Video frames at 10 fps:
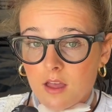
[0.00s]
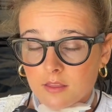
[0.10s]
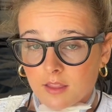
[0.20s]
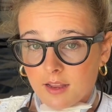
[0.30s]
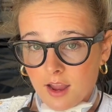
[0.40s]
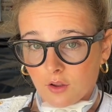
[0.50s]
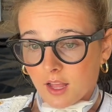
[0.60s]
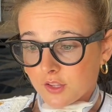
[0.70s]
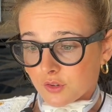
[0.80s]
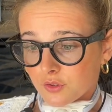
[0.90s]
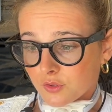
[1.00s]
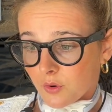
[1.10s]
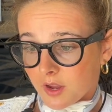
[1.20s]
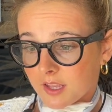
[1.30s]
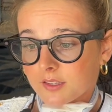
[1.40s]
And airlines are
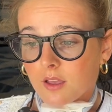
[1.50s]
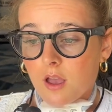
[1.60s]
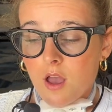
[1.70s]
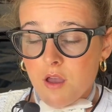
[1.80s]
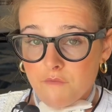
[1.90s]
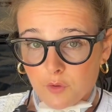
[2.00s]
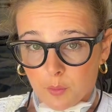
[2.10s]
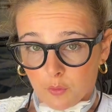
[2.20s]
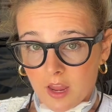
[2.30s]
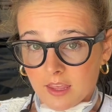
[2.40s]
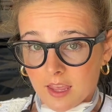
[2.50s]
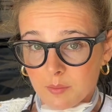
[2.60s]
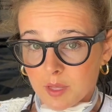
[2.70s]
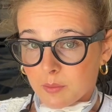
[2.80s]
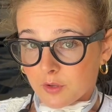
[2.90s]
notorious for breaking
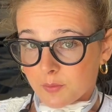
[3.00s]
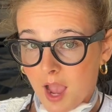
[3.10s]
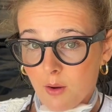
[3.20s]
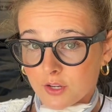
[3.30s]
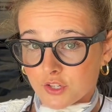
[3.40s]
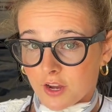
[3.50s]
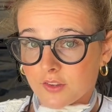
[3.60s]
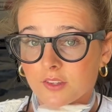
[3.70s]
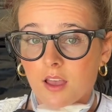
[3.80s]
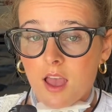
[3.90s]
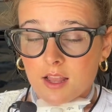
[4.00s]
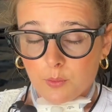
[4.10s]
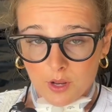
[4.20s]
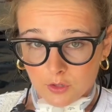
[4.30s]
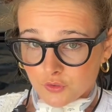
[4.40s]
people's power chairs, and we
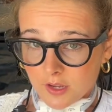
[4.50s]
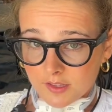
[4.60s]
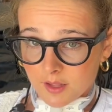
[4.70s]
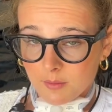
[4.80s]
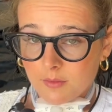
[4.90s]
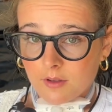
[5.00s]
don't trust them.